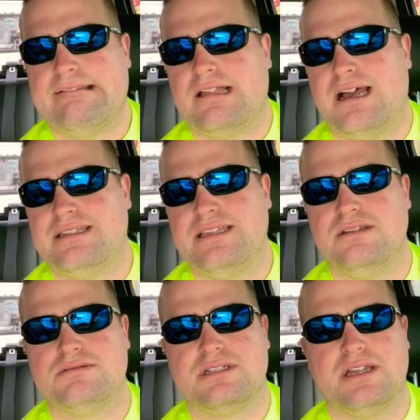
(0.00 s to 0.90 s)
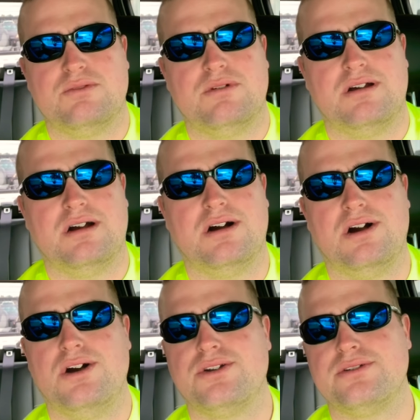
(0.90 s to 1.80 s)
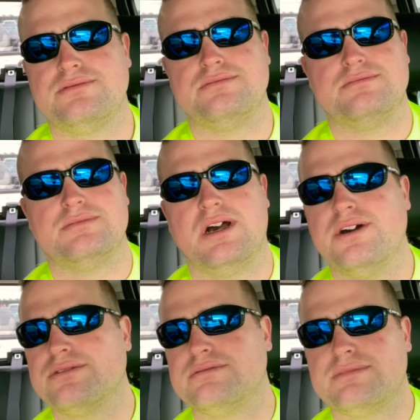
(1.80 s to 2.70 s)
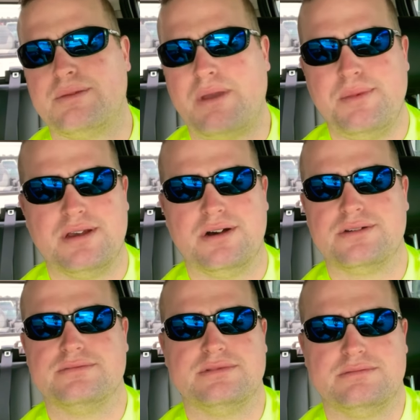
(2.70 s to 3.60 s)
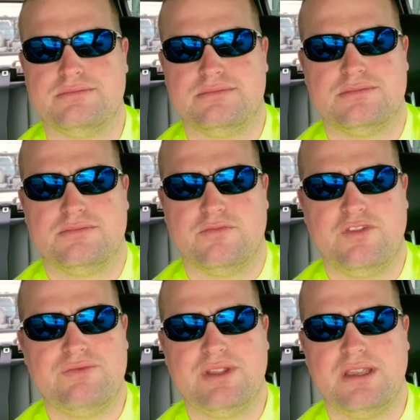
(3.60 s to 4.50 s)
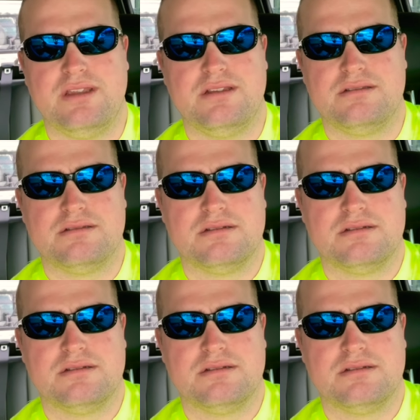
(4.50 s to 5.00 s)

I think it was like a hundred and a hundred, like maybe a hundred and fifteen,